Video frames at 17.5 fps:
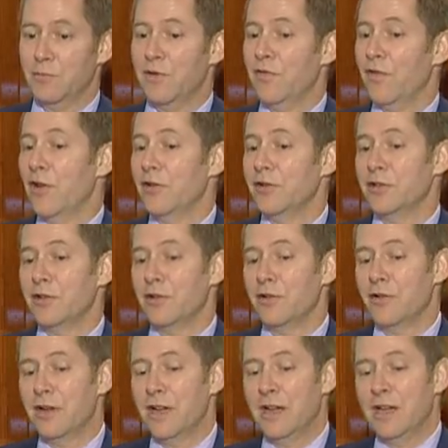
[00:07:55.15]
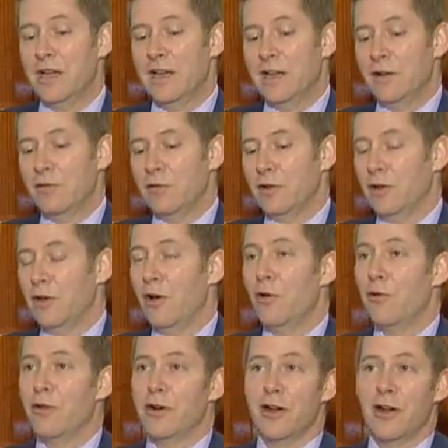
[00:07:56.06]
We've also
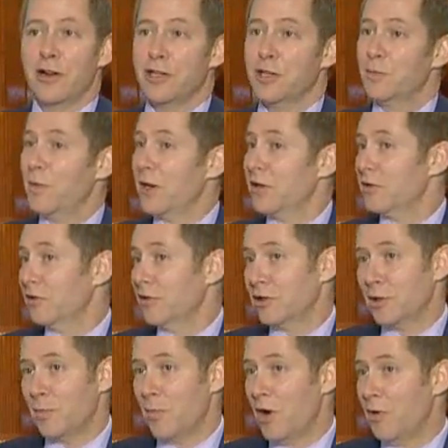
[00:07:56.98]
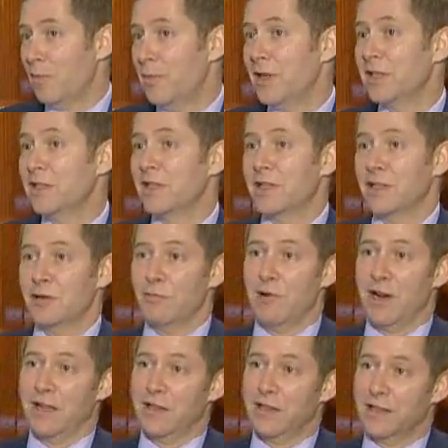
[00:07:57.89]
lowered our special small business
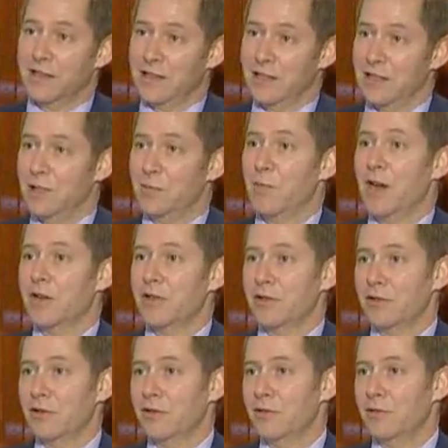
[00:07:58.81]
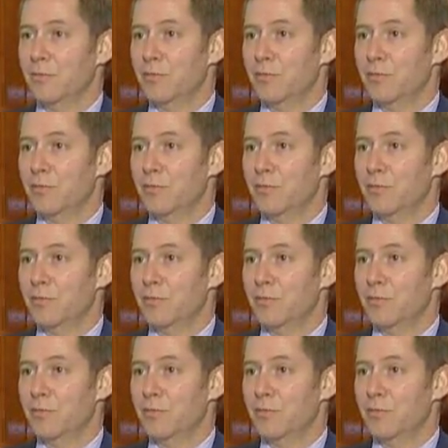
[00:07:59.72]
rate. That's a special